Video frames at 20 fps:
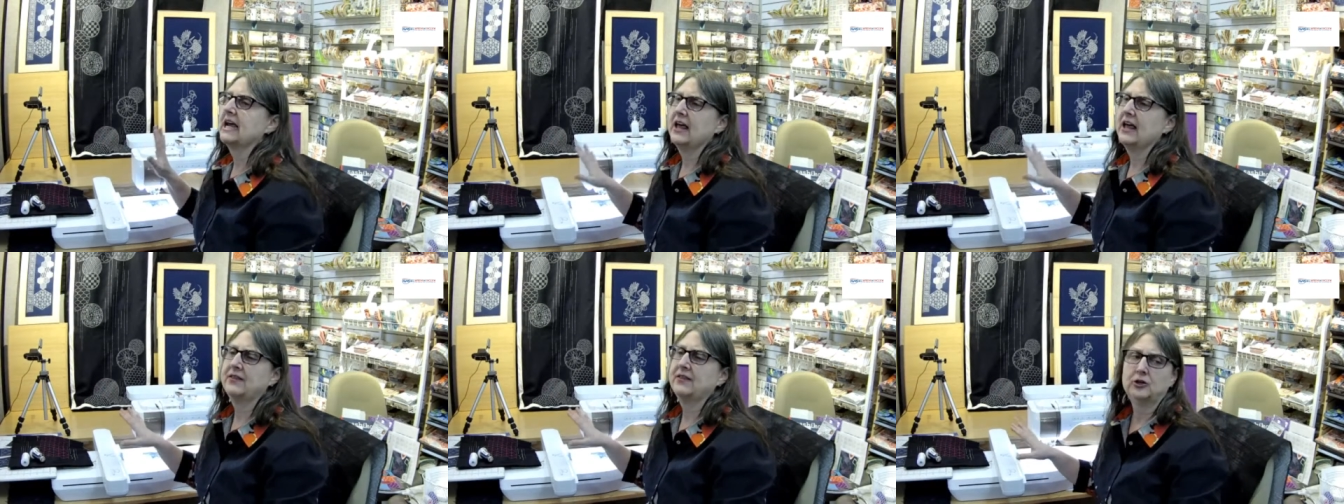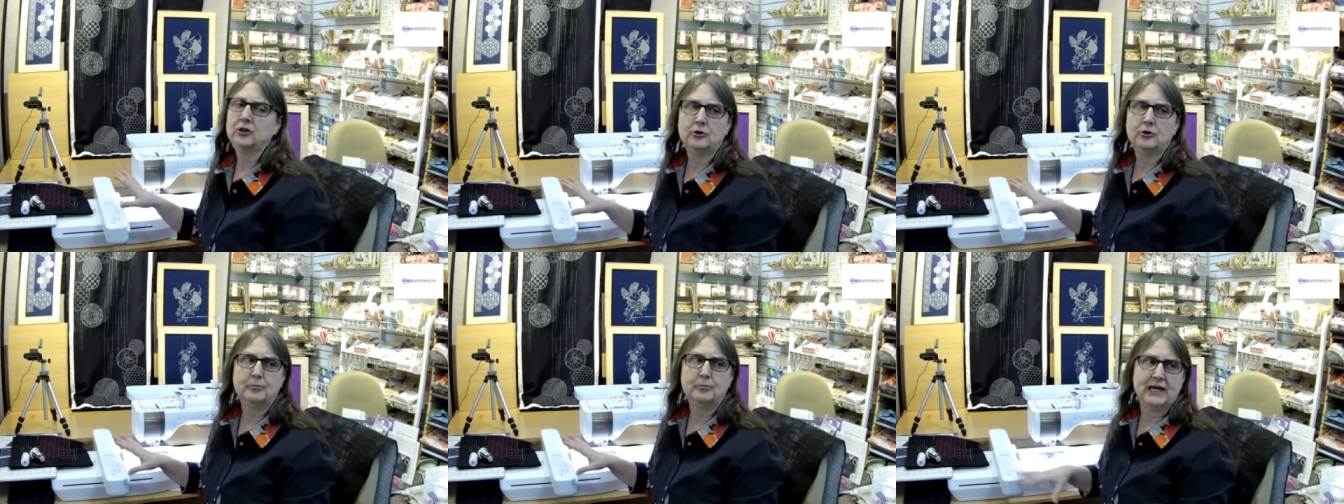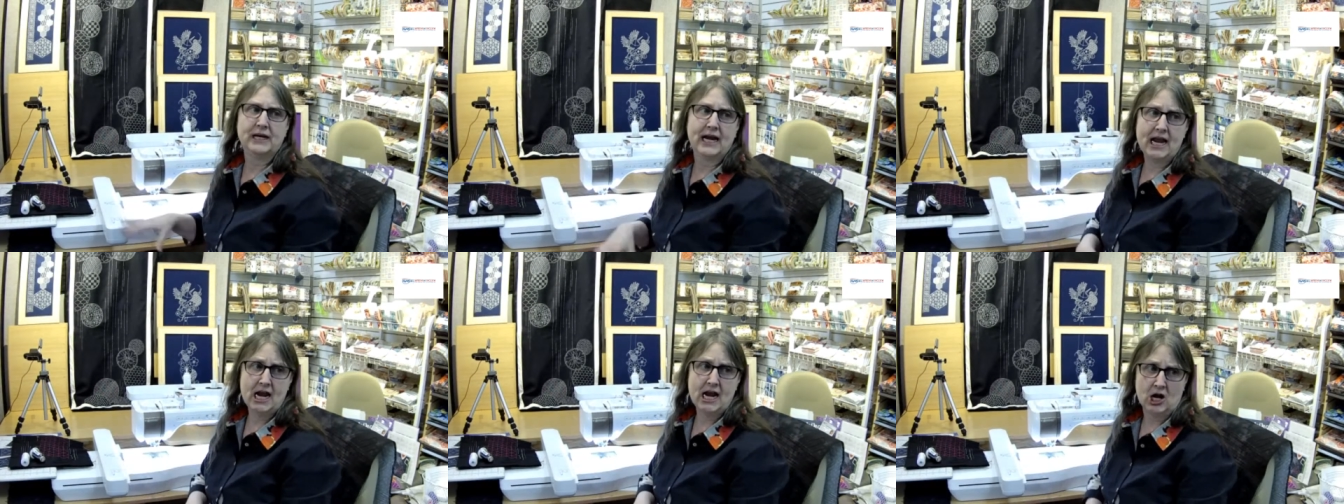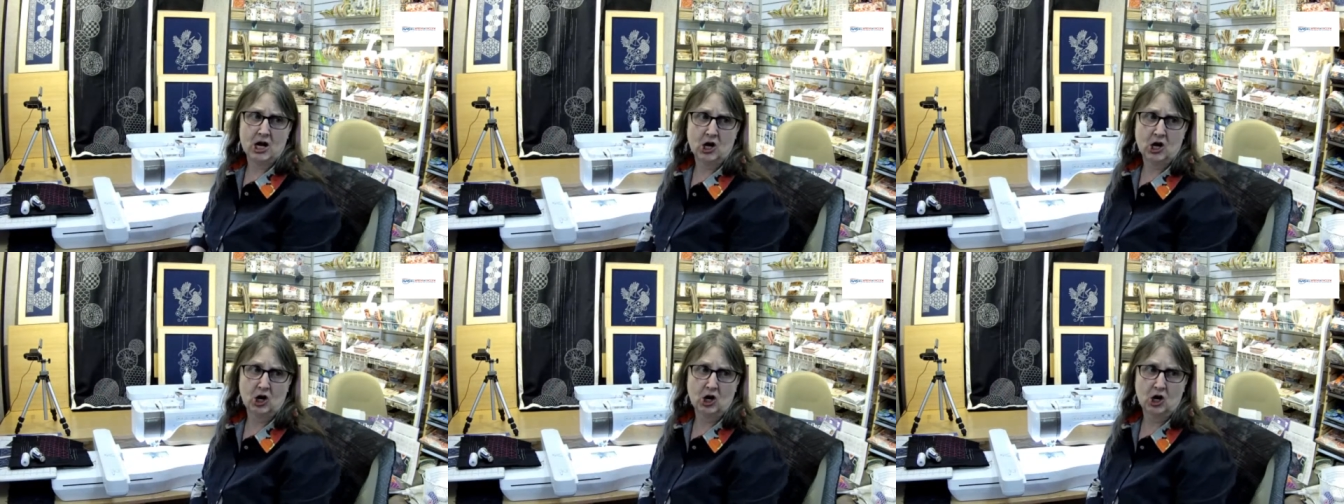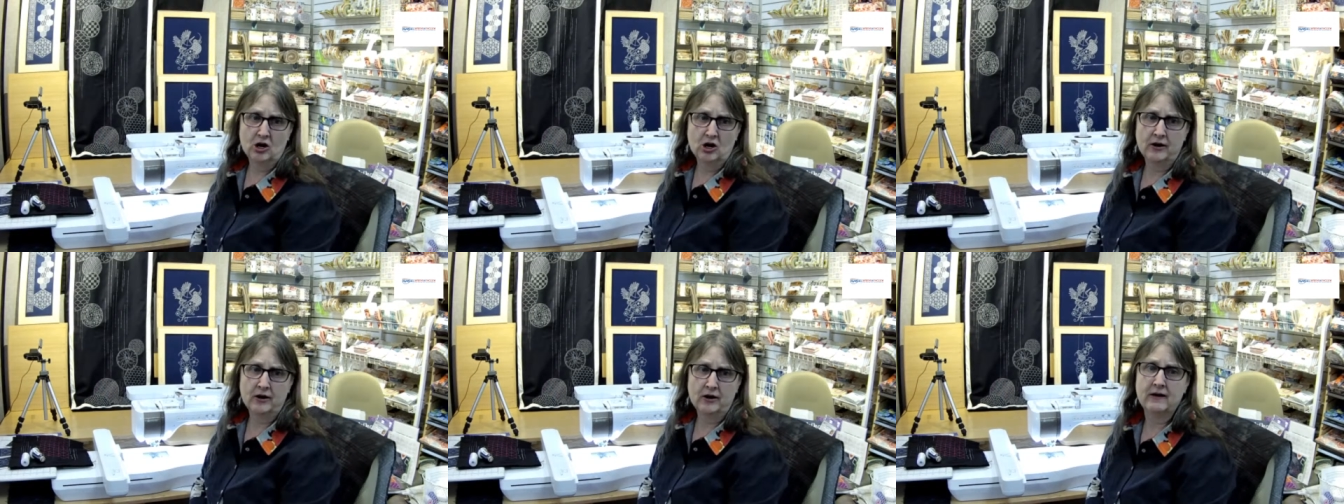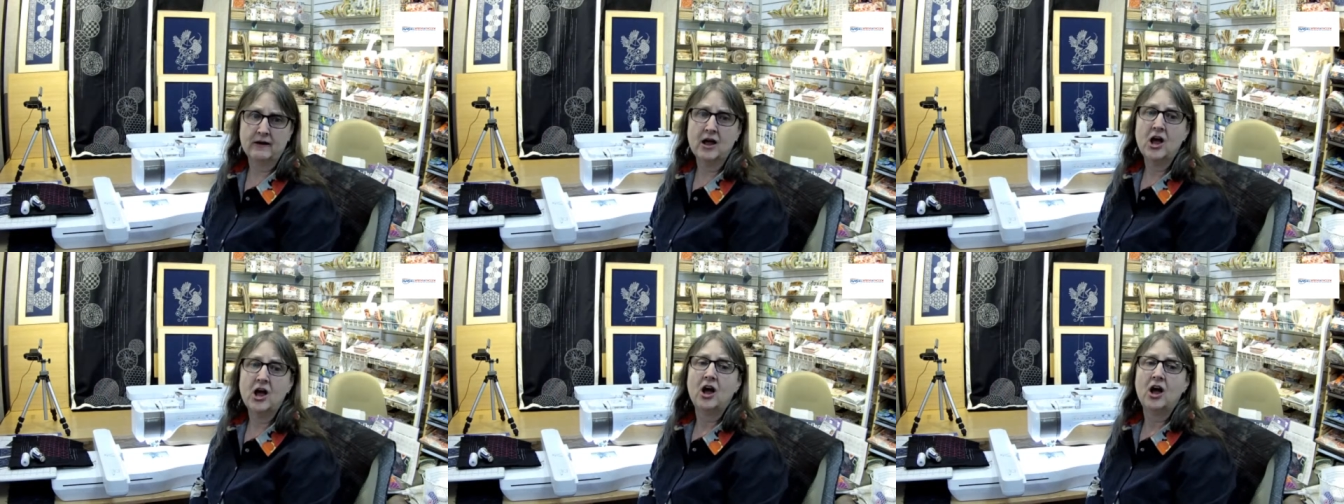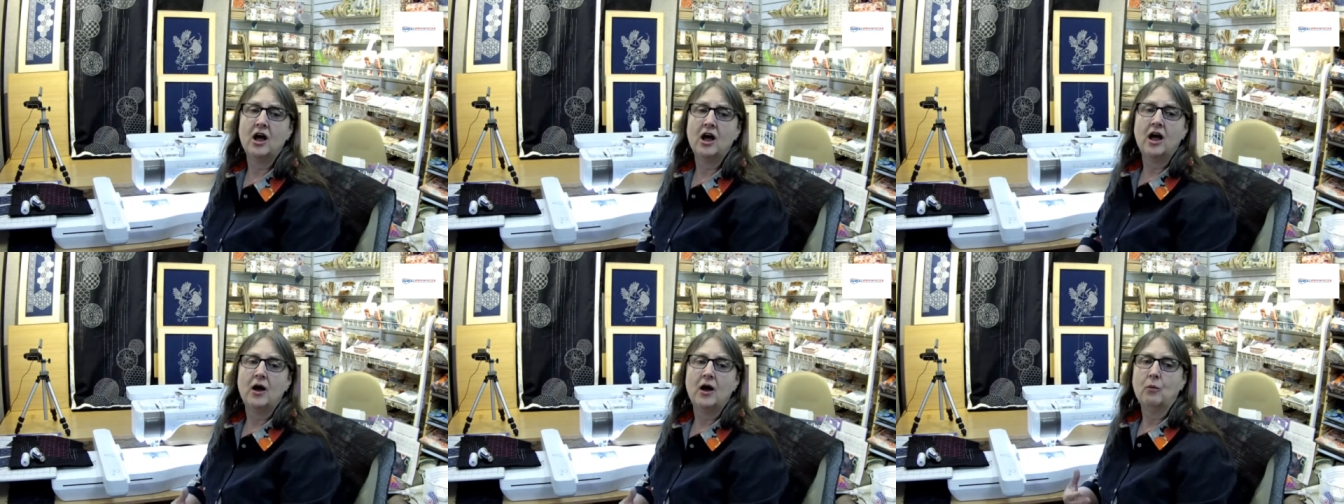and the Luminaire
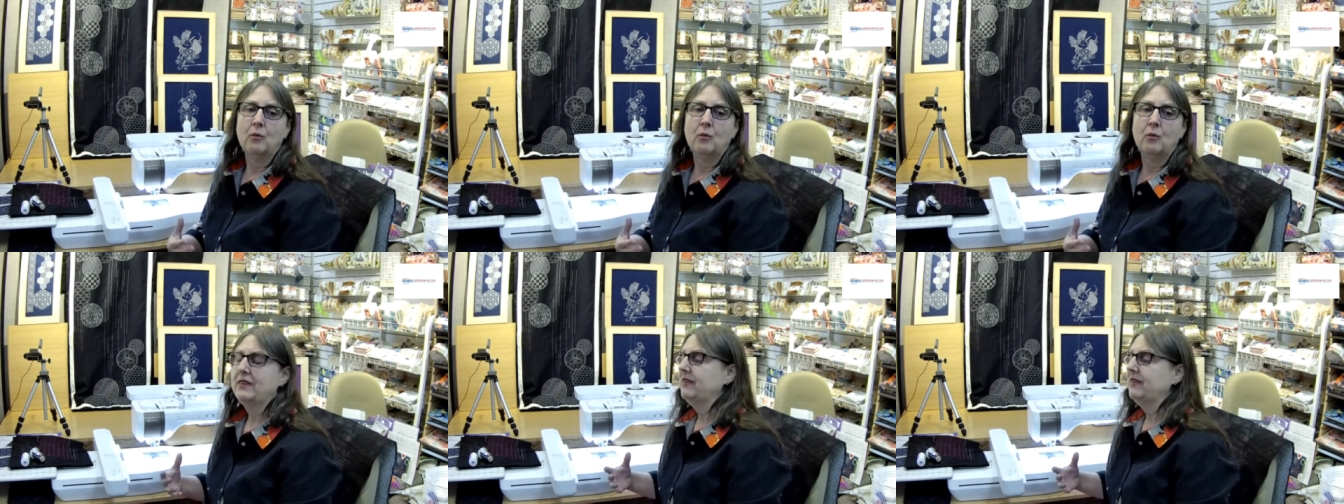what